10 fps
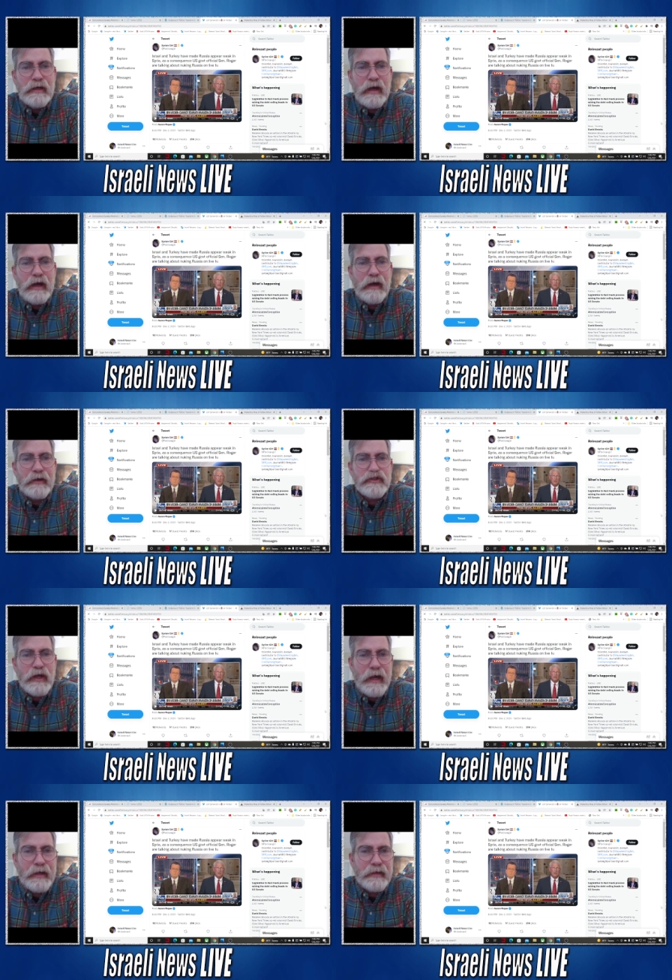uh,
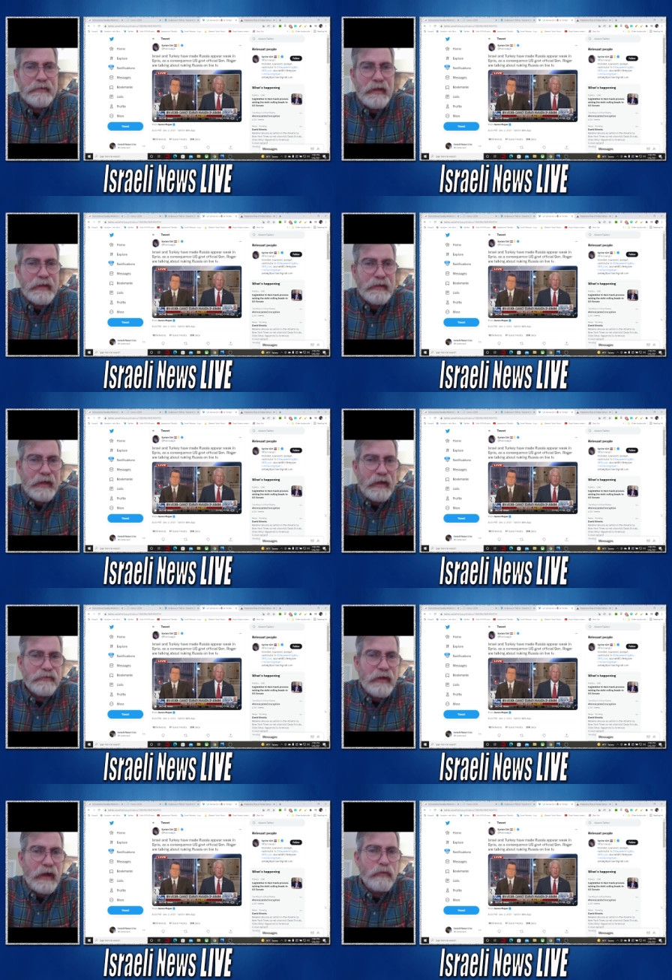China taking down
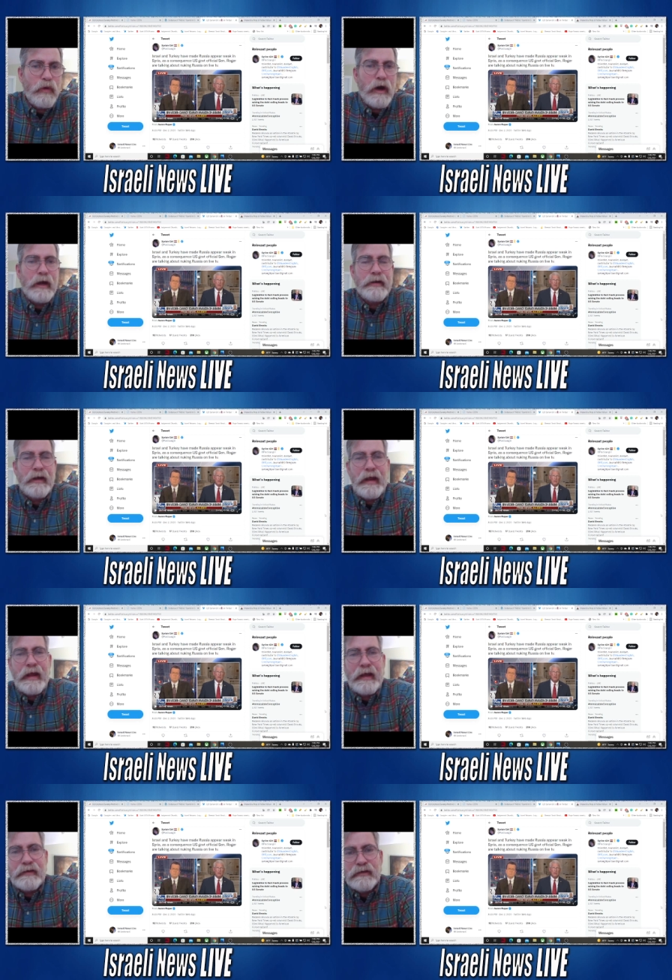Taiwan
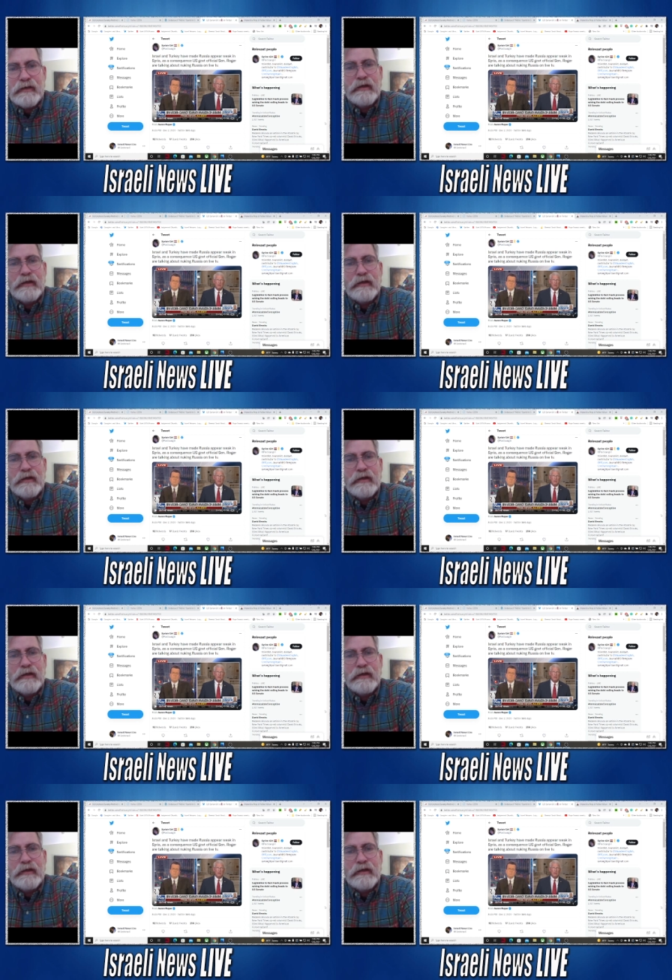and,